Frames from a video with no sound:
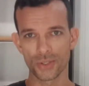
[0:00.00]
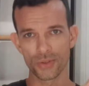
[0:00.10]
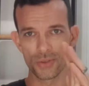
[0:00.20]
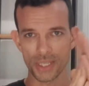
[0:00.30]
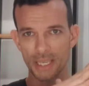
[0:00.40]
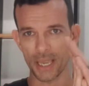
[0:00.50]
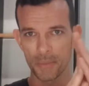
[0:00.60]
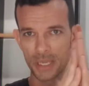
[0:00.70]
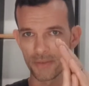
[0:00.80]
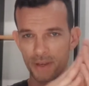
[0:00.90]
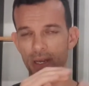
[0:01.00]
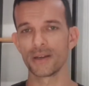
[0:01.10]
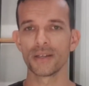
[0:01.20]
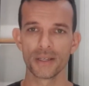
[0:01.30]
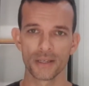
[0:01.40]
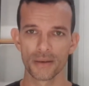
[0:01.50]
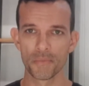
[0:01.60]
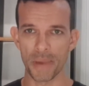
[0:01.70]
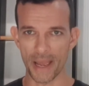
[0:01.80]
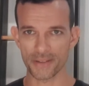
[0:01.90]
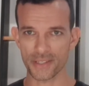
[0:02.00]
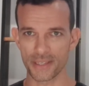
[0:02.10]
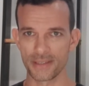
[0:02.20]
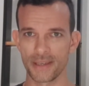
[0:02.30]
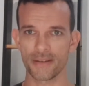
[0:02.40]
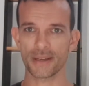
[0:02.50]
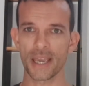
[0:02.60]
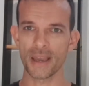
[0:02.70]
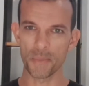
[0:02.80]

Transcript: using a bit of a bounce in there, okay?